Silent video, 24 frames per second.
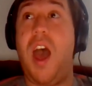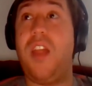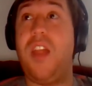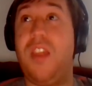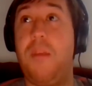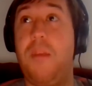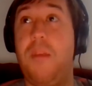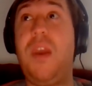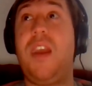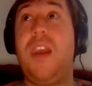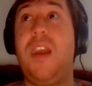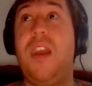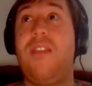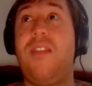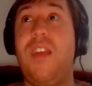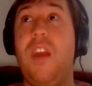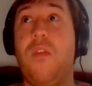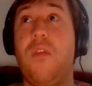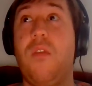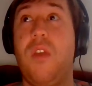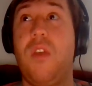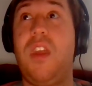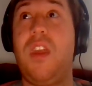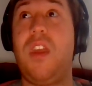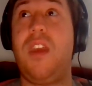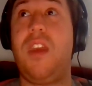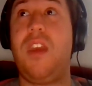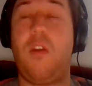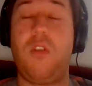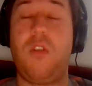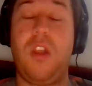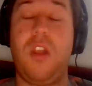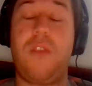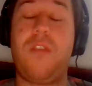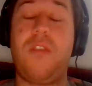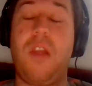the biggest thing really is I
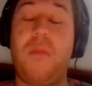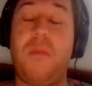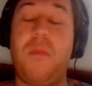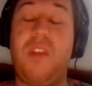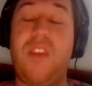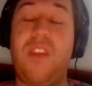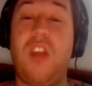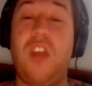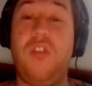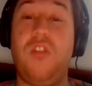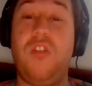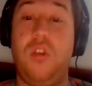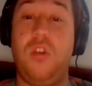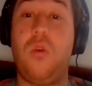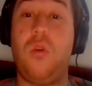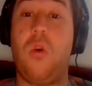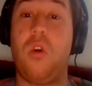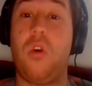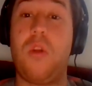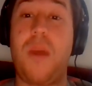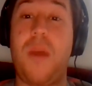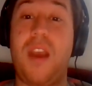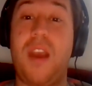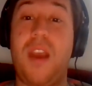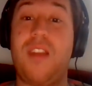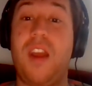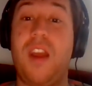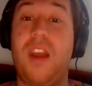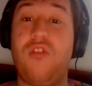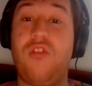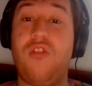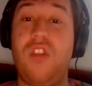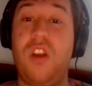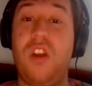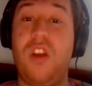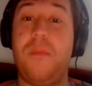would look for them to sign two quarterbacks
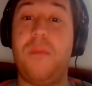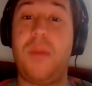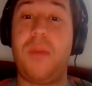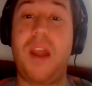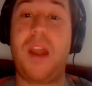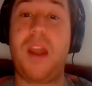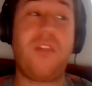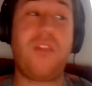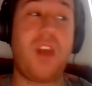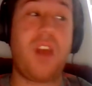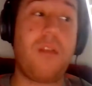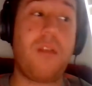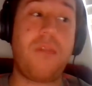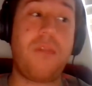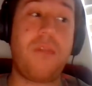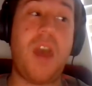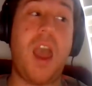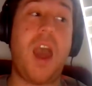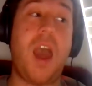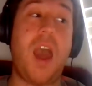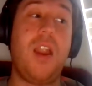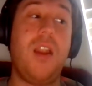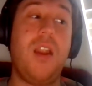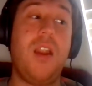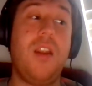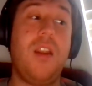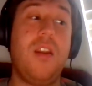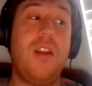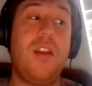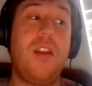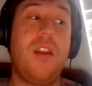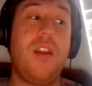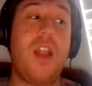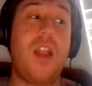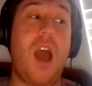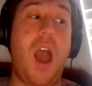next year. But outside of that,
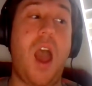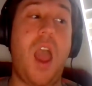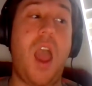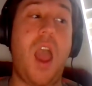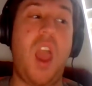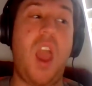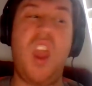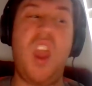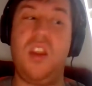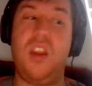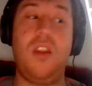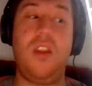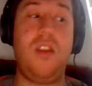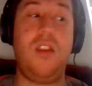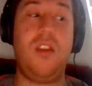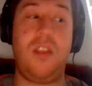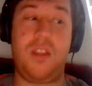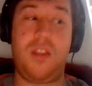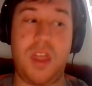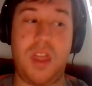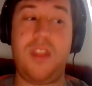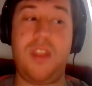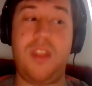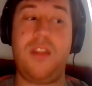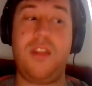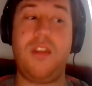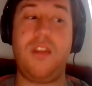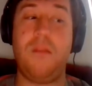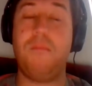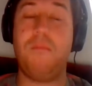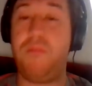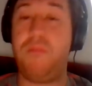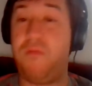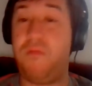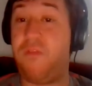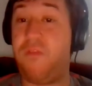I, the,
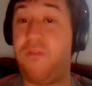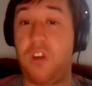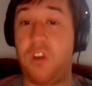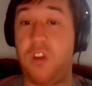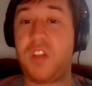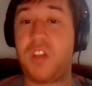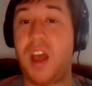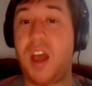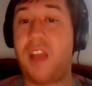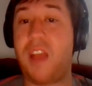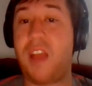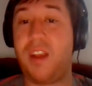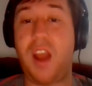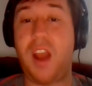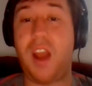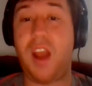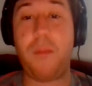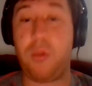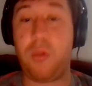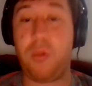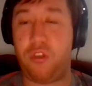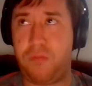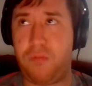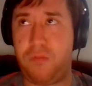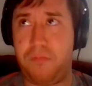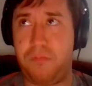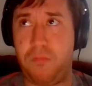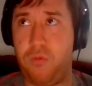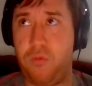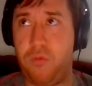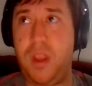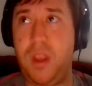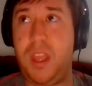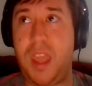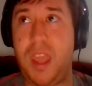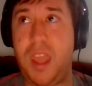the first class accomplished
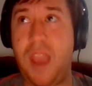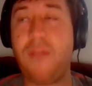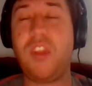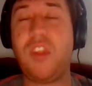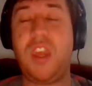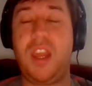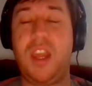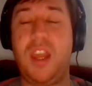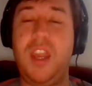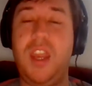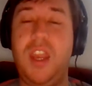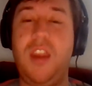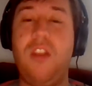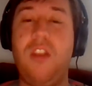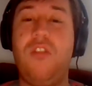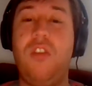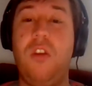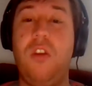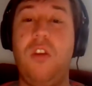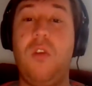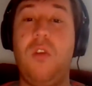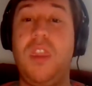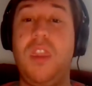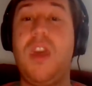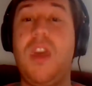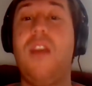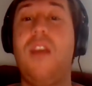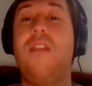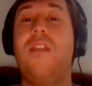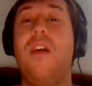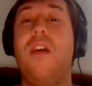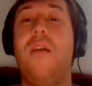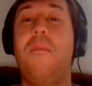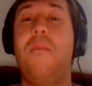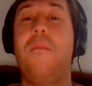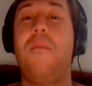really everything it needed to and then
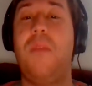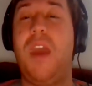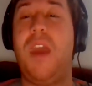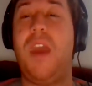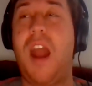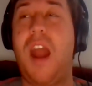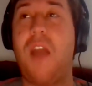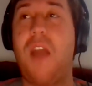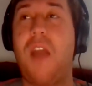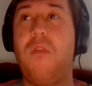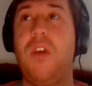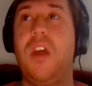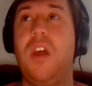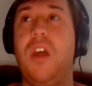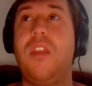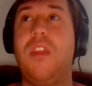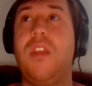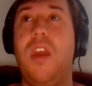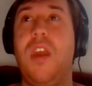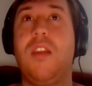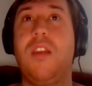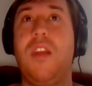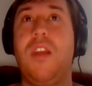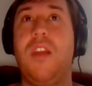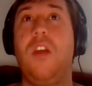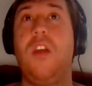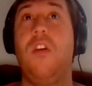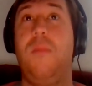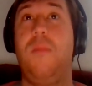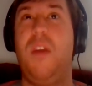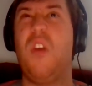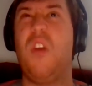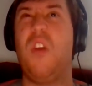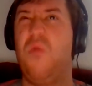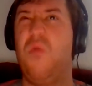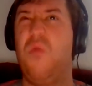some. And I really think that it could
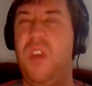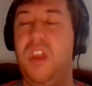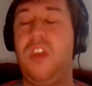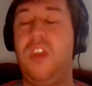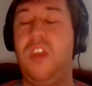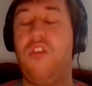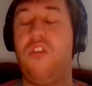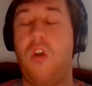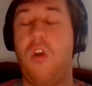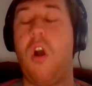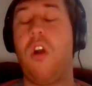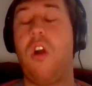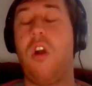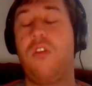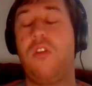be a really strong